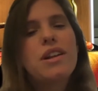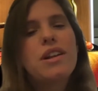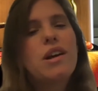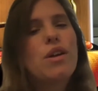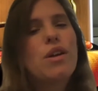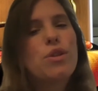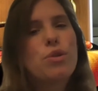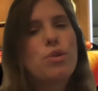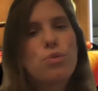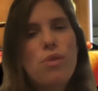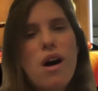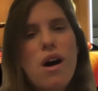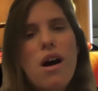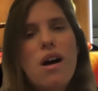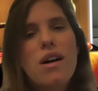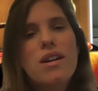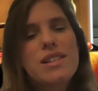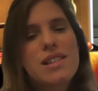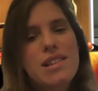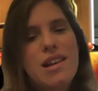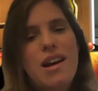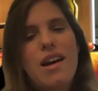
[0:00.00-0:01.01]
on the wrong
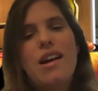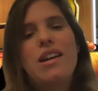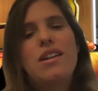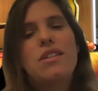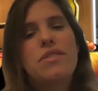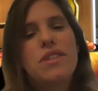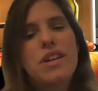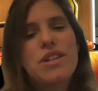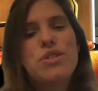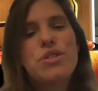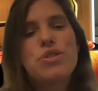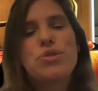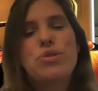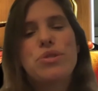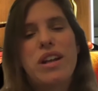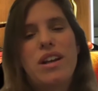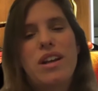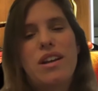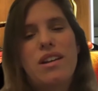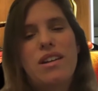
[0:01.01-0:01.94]
side of history